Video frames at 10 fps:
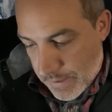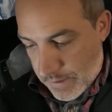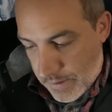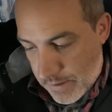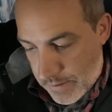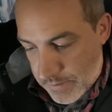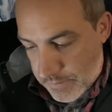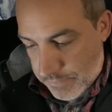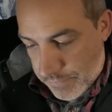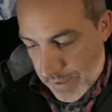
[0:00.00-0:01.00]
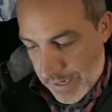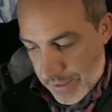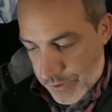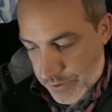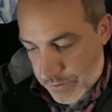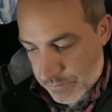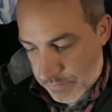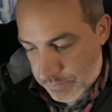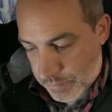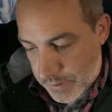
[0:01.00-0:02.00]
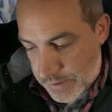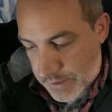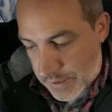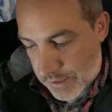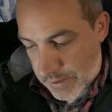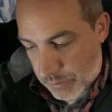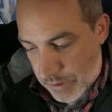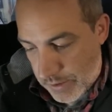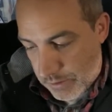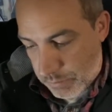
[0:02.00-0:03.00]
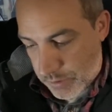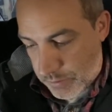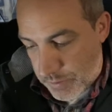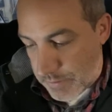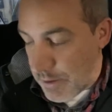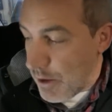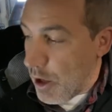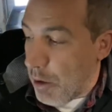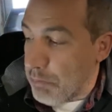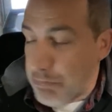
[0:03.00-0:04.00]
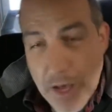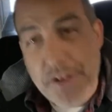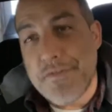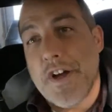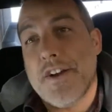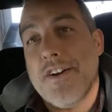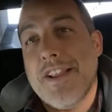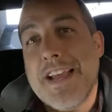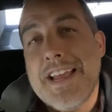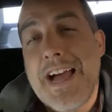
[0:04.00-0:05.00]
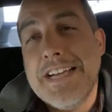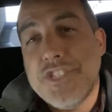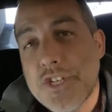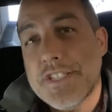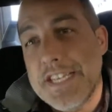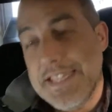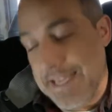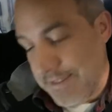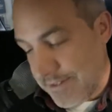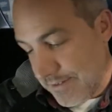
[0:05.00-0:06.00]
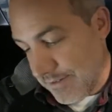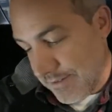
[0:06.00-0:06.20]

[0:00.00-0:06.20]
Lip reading: Cannot flash. Please connect the white or blue. Motherfucker, like, I just did this.